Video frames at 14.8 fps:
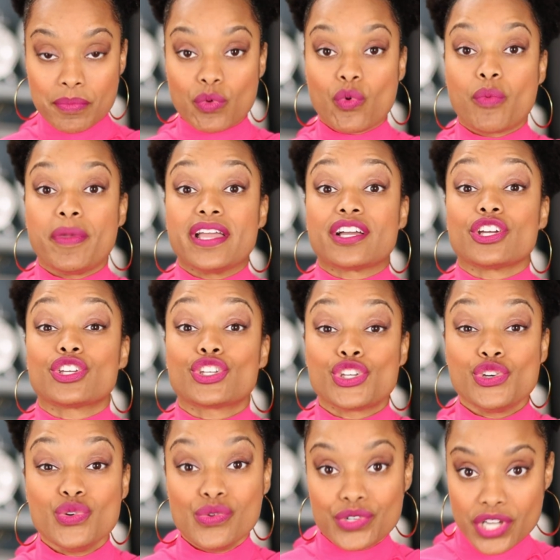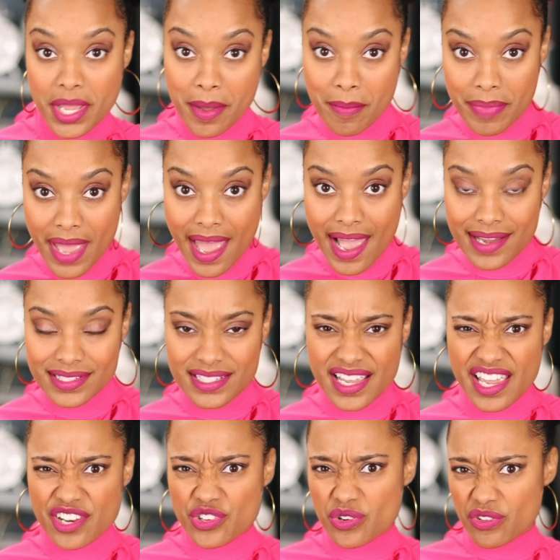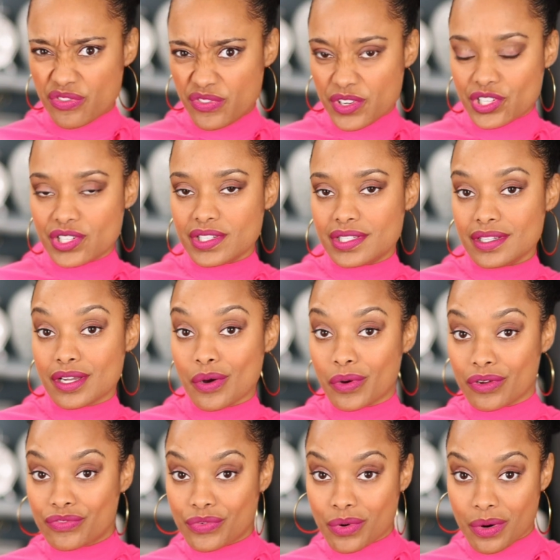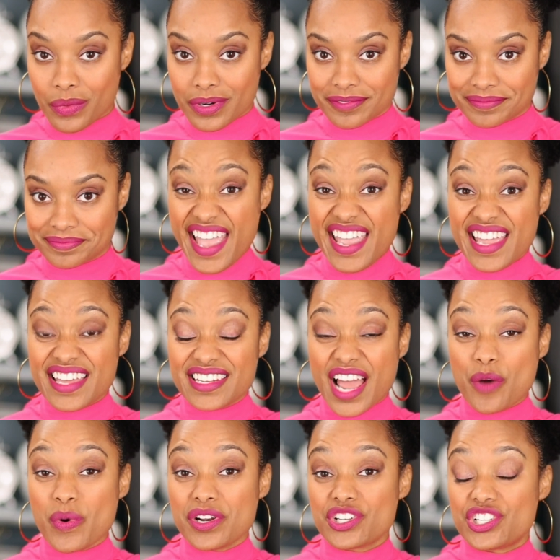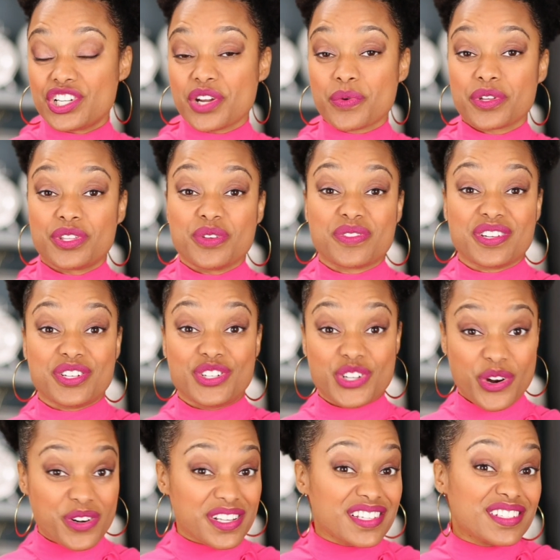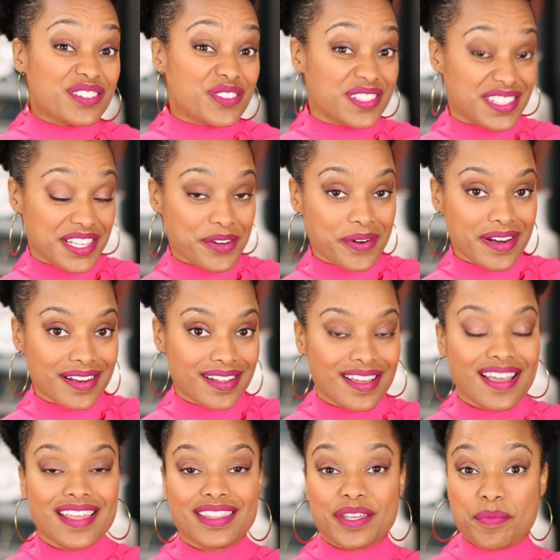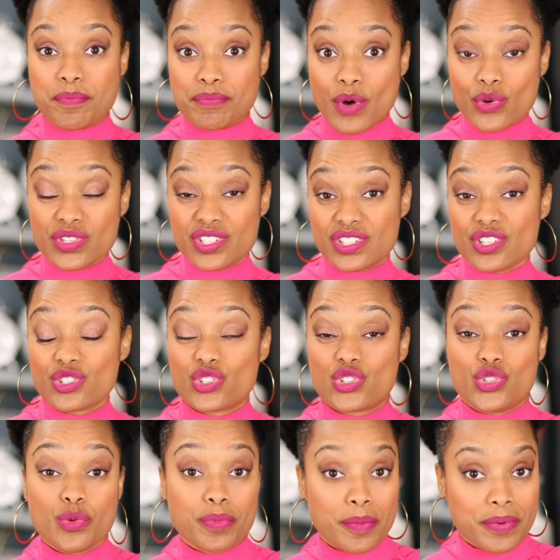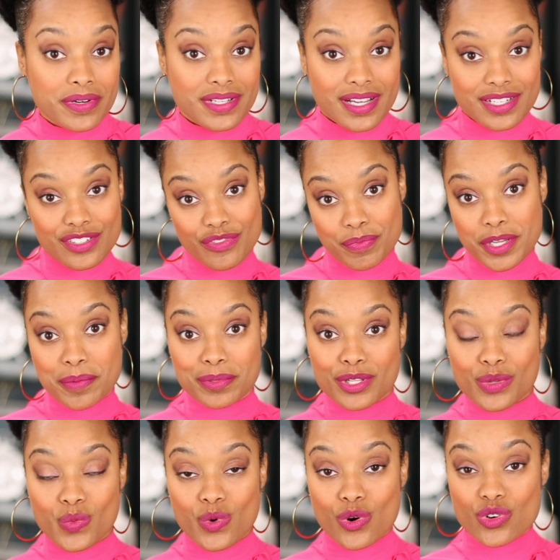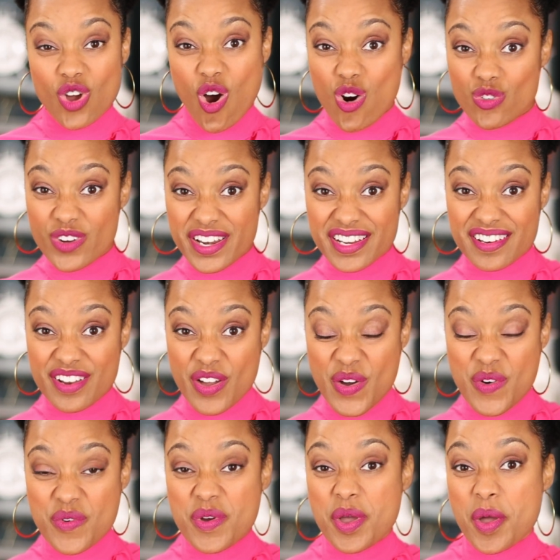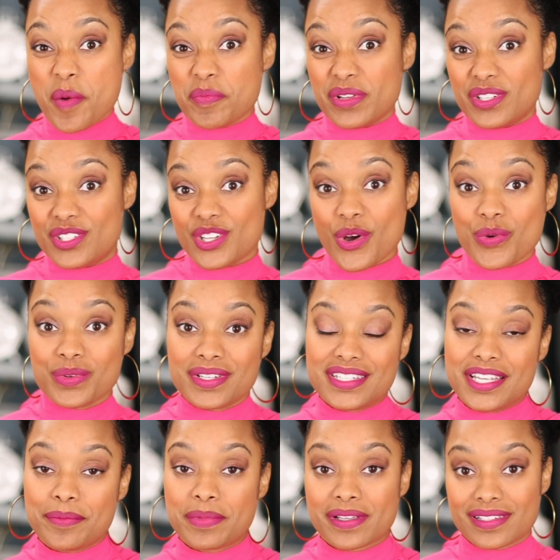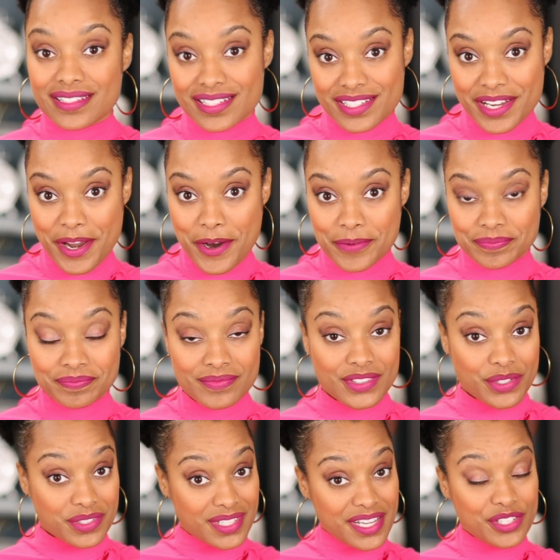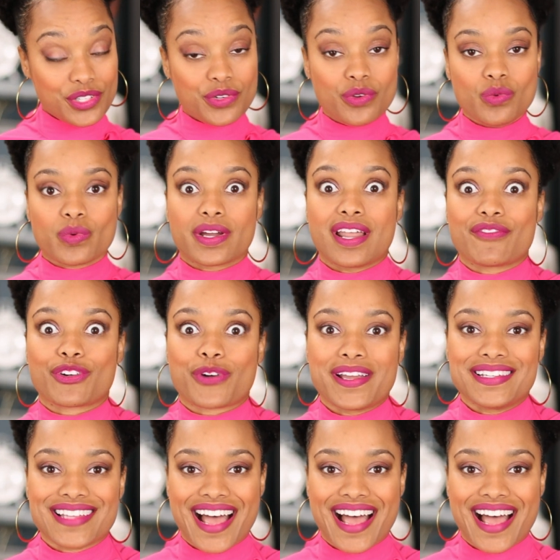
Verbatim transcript: but will make a huge impact in your efficiency going forward. And I want to share with you the dirty little secret that most super productive people in the world already know, but don't typically share. So stay tuned, we're gonna have a great